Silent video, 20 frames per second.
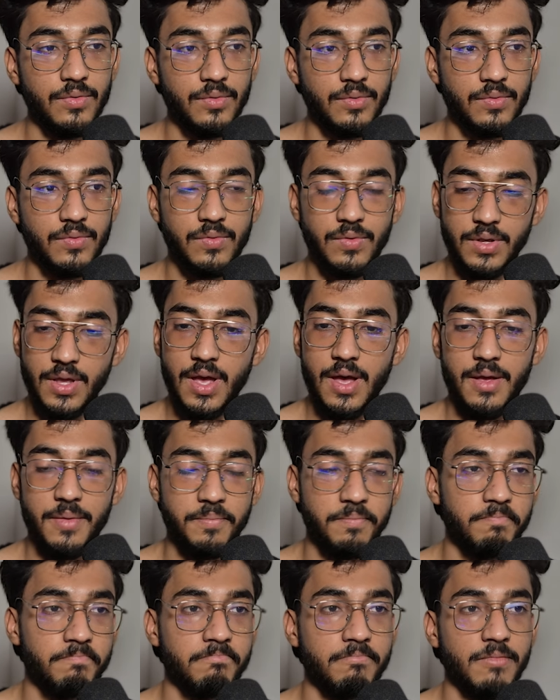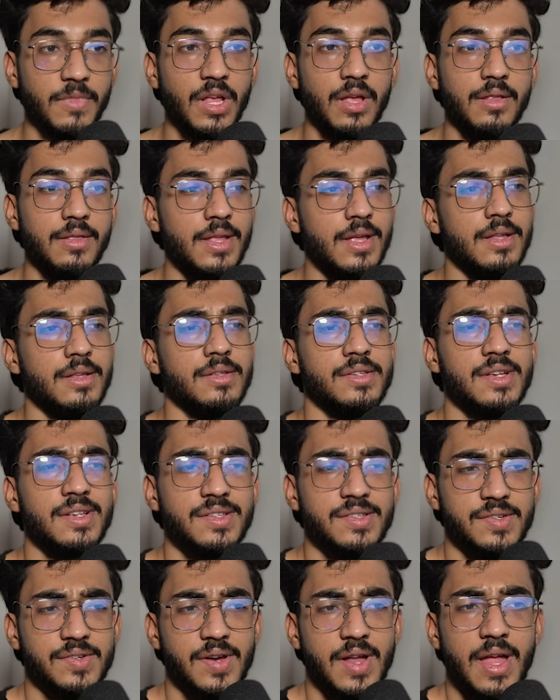So yeah, then
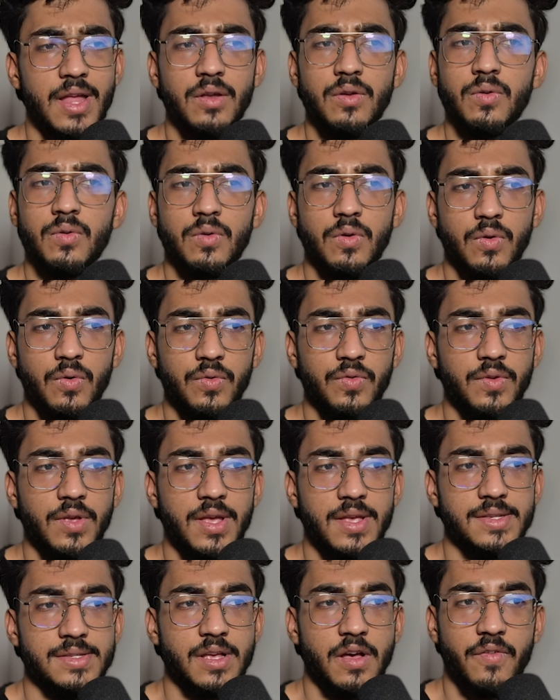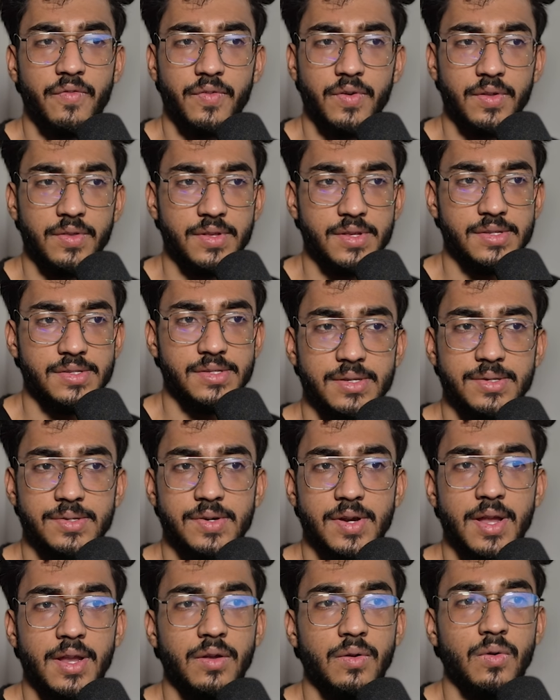just try to close, guys. After this,
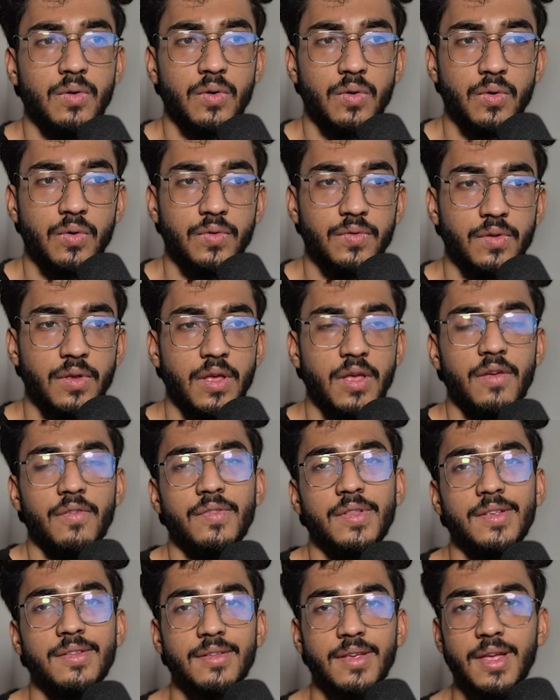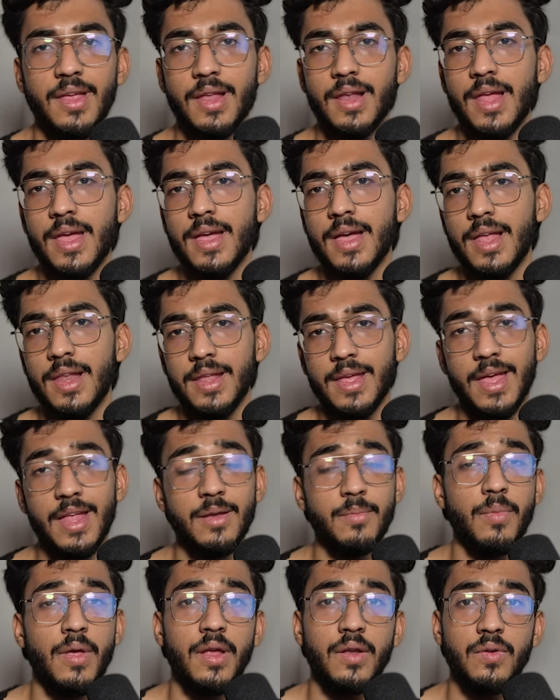try to close. If they say like, I'll
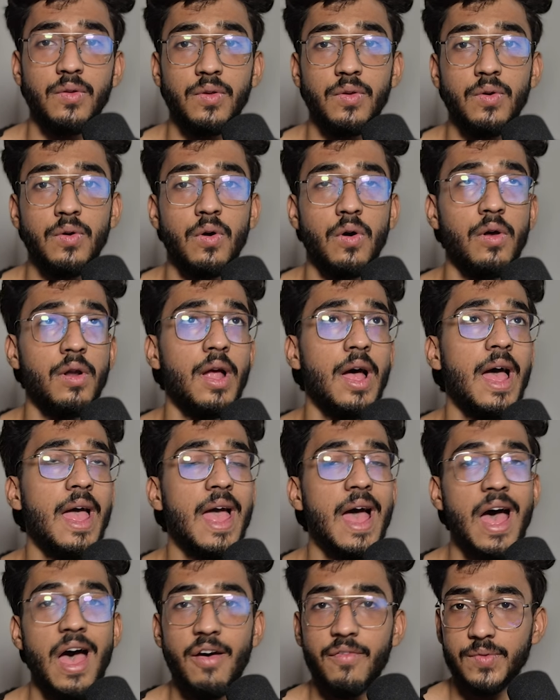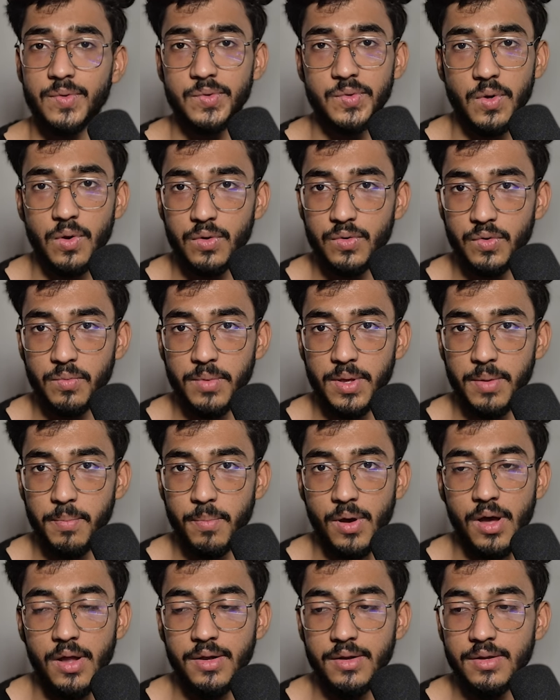get back to you, or I have to talk to my
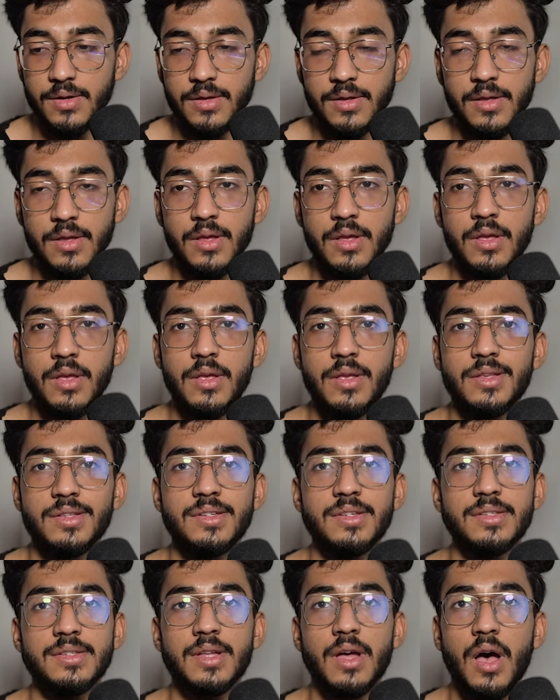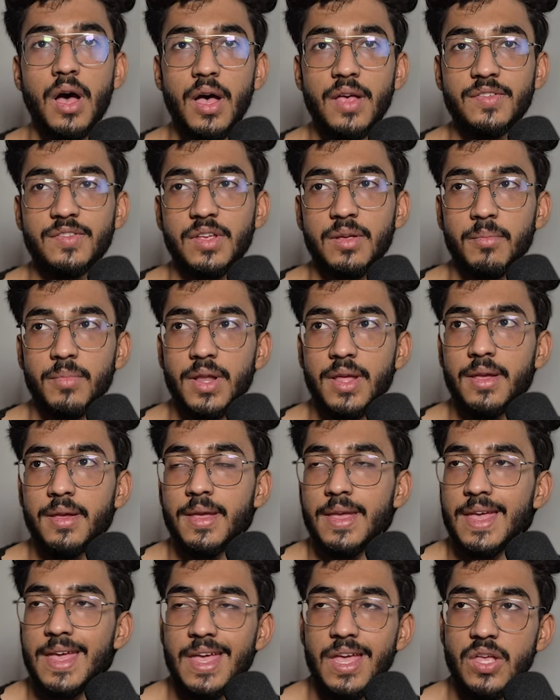partner, just ask him
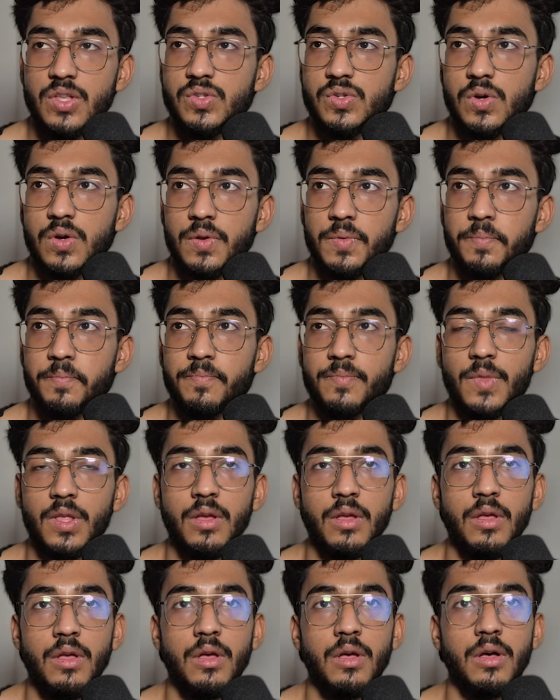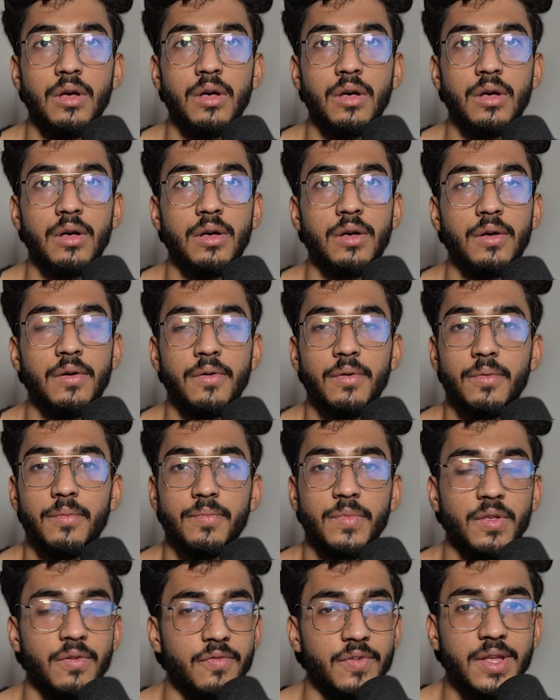like, hey John,
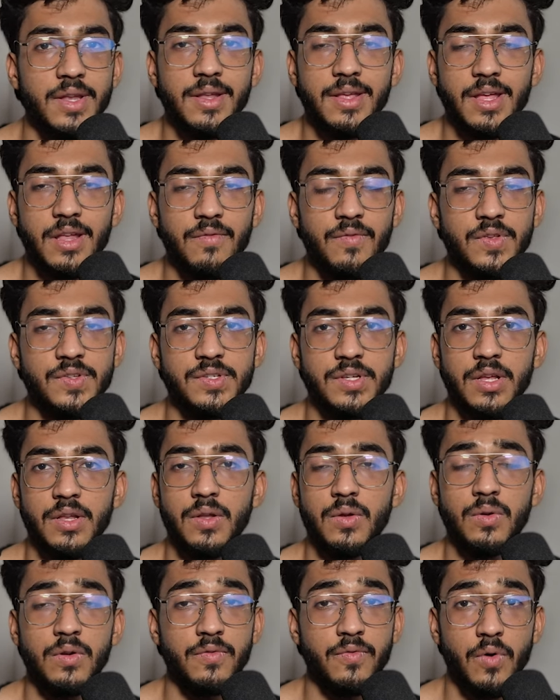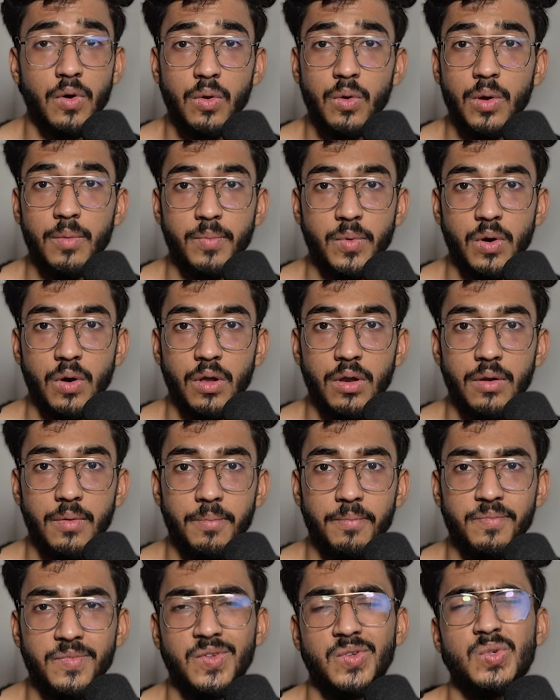when can we schedule a follow-up call,
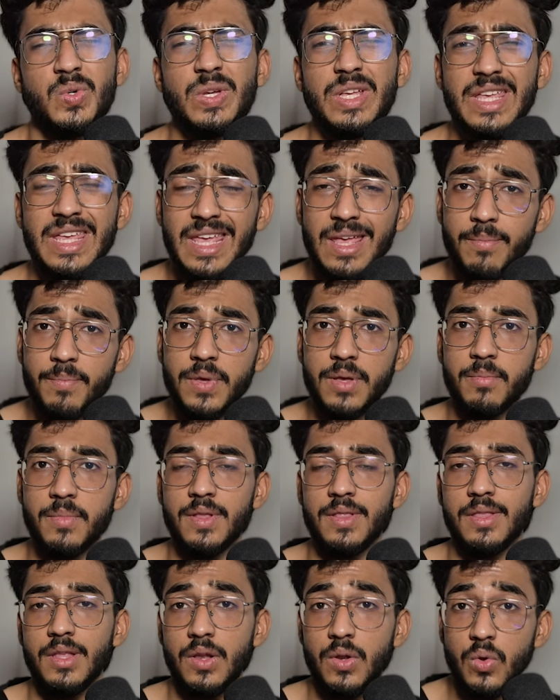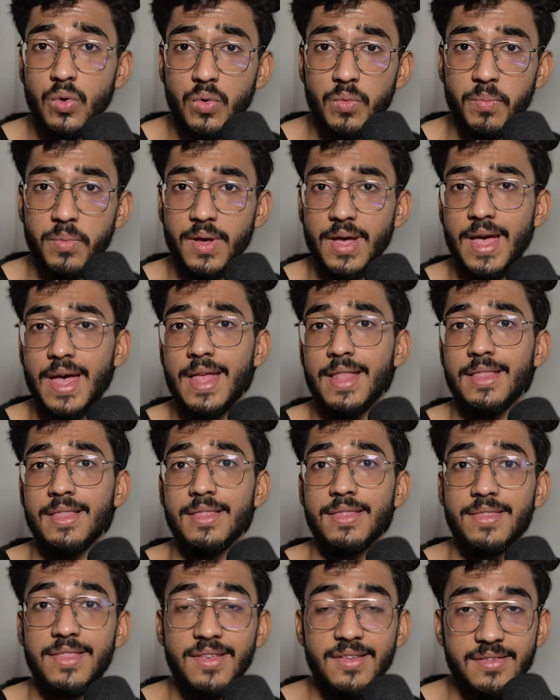to keep him in the loop. And
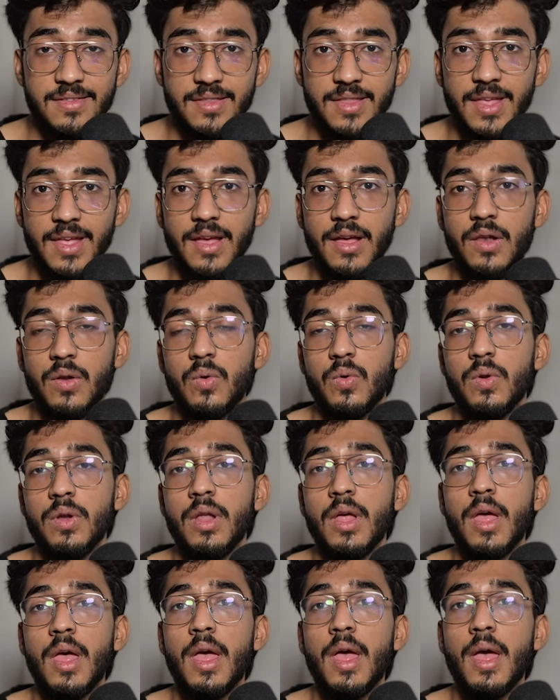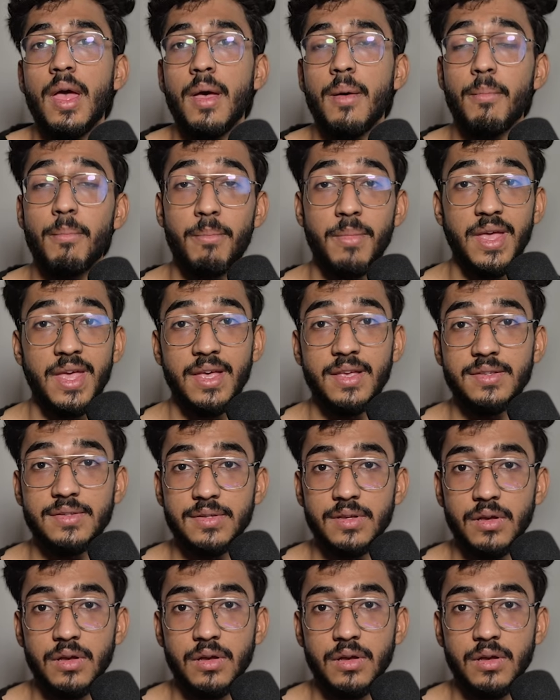this thing alone makes